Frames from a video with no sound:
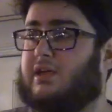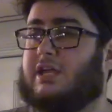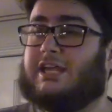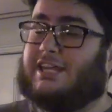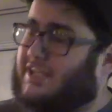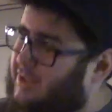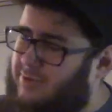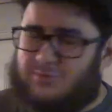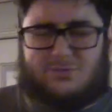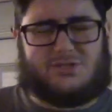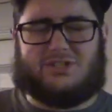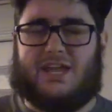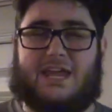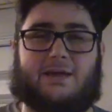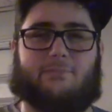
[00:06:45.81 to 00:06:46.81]

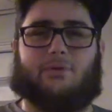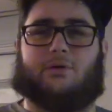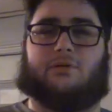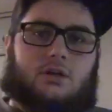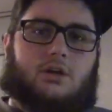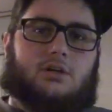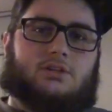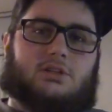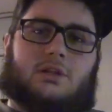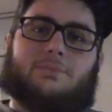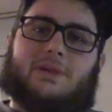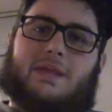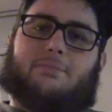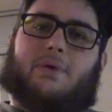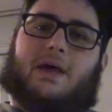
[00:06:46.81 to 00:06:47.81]
Huge gamble. So let
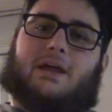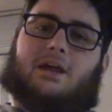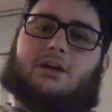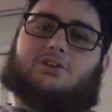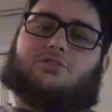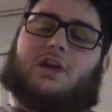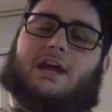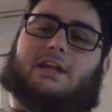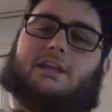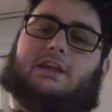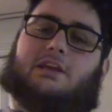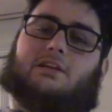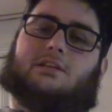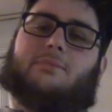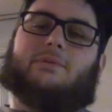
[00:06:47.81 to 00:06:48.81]
me get back on track
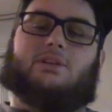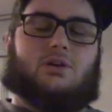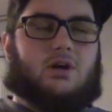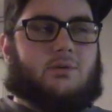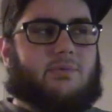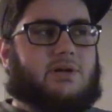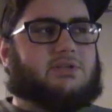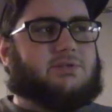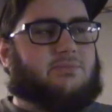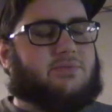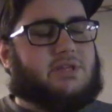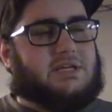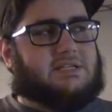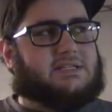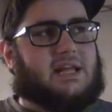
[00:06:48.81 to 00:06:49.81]
here. Let me talk about some
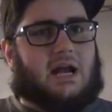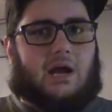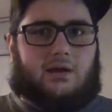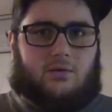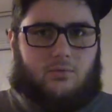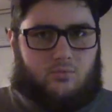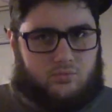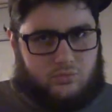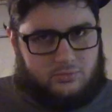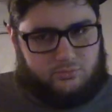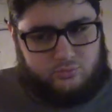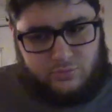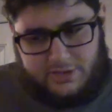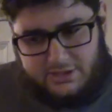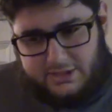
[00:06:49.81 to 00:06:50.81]
things that I
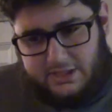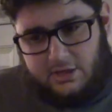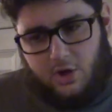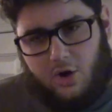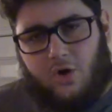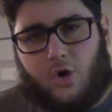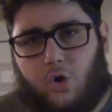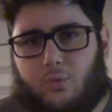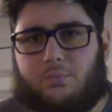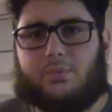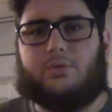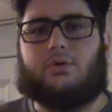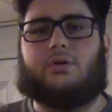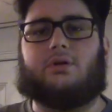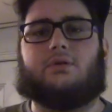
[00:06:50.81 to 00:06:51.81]
really hope
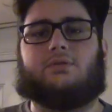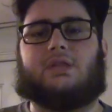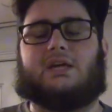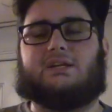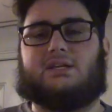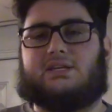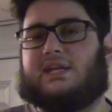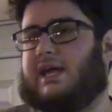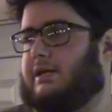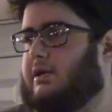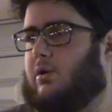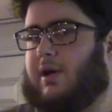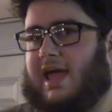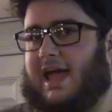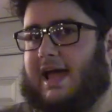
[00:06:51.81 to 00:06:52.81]
that
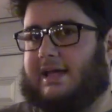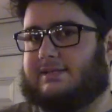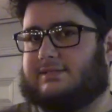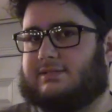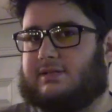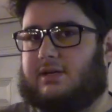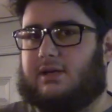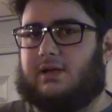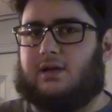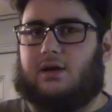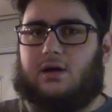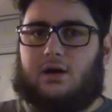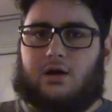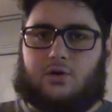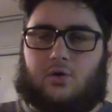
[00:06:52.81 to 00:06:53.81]
Nintendo has,
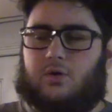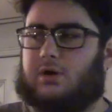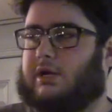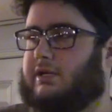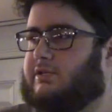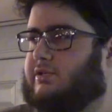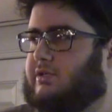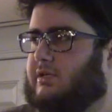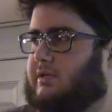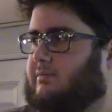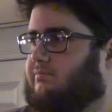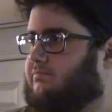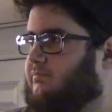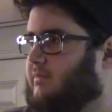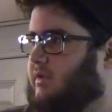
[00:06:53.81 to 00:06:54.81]
according
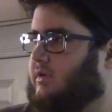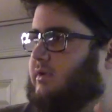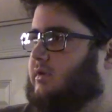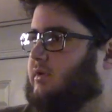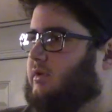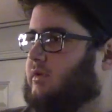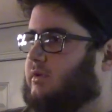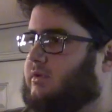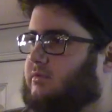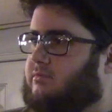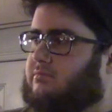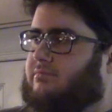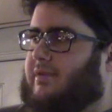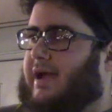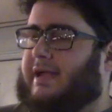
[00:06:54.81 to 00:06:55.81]
to,
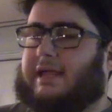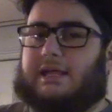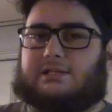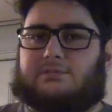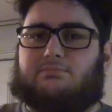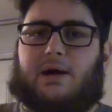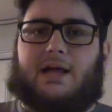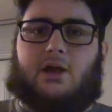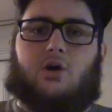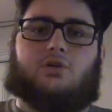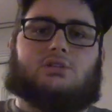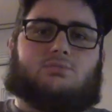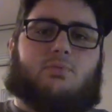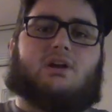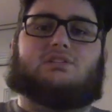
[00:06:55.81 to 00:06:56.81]
I guess, my
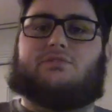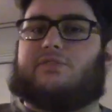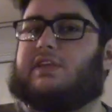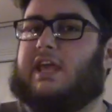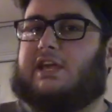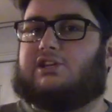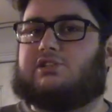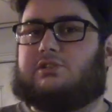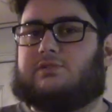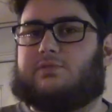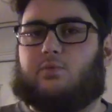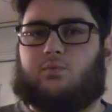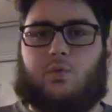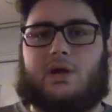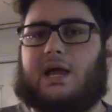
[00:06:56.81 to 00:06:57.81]
own specifications
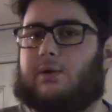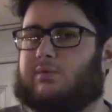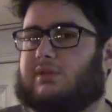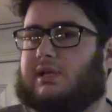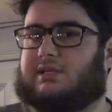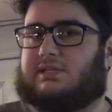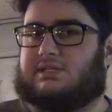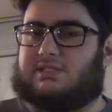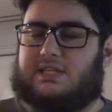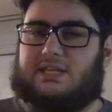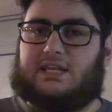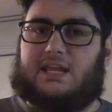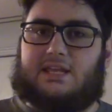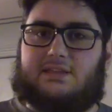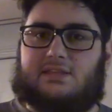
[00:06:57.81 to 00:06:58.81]
for what I would like to
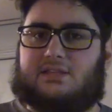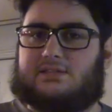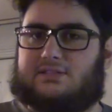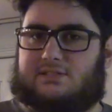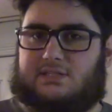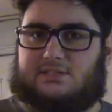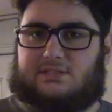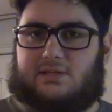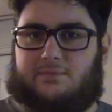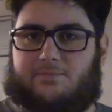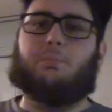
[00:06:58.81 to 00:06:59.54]
see in this system.